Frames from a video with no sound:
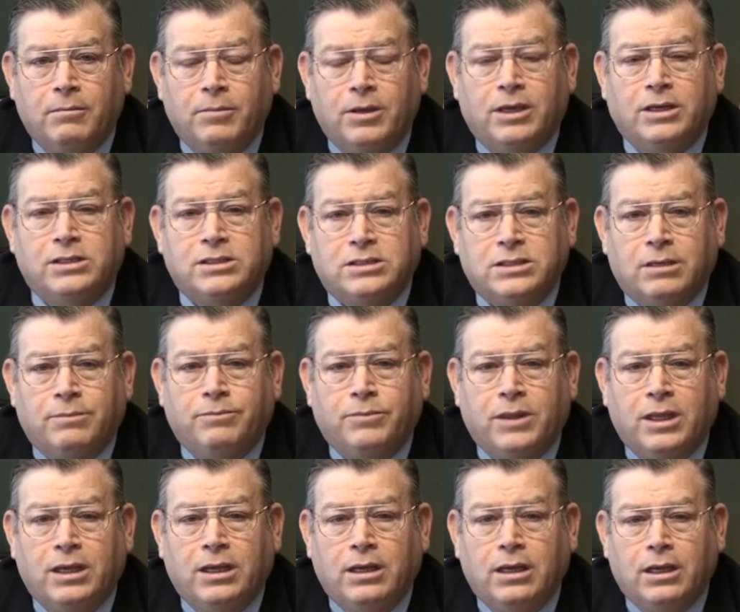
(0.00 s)
Because
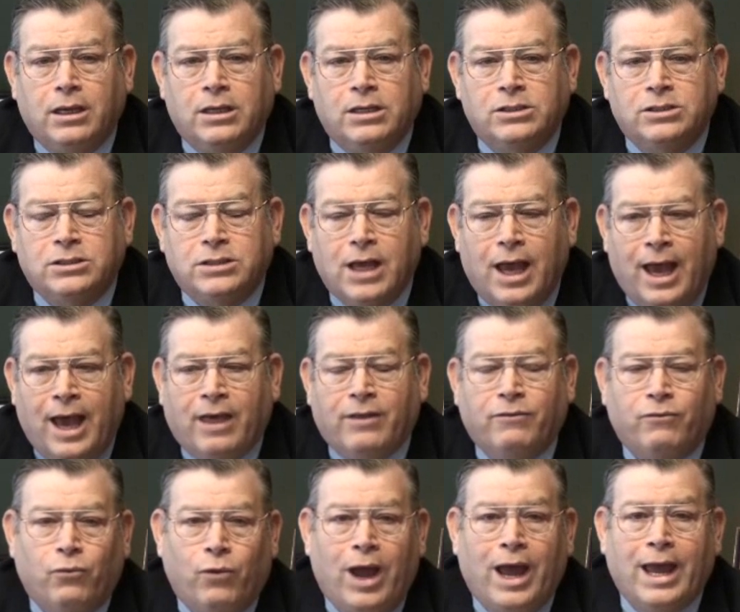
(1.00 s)
something is out
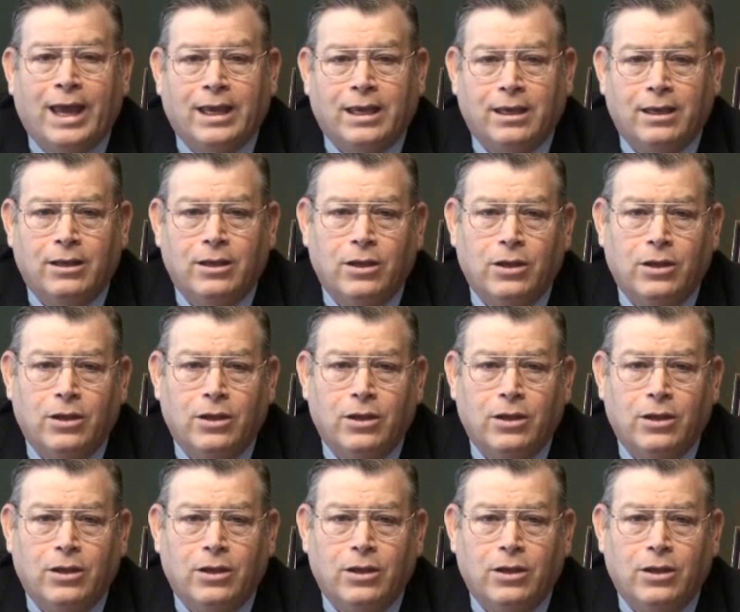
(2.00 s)
of whack